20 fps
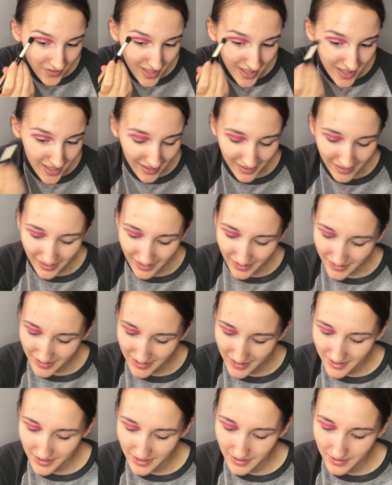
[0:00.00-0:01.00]

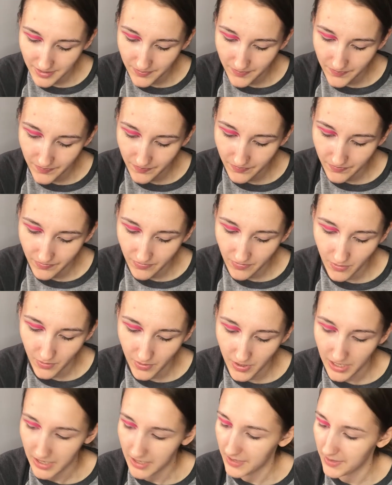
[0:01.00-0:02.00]
Thanks.
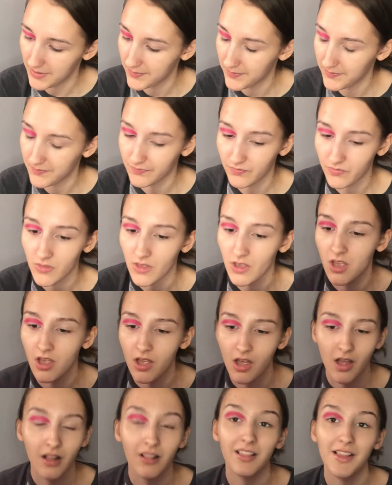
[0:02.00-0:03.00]
Okay.
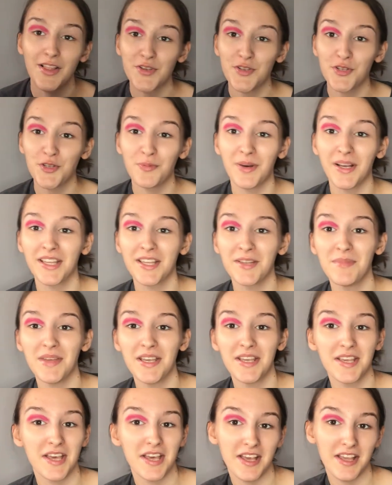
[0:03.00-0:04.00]
Let's just hope I can
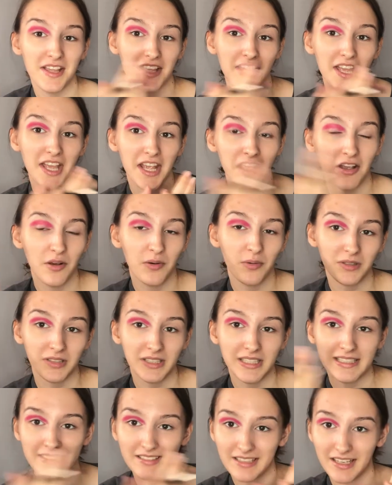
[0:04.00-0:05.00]
make it
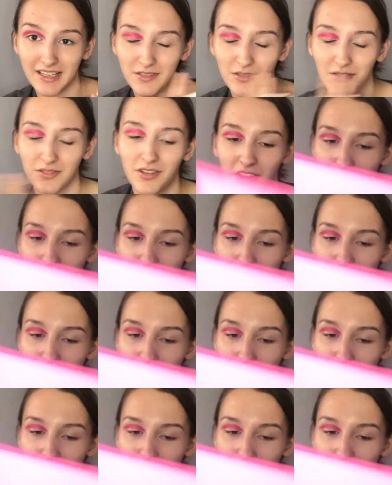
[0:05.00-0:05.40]
equally as nice on the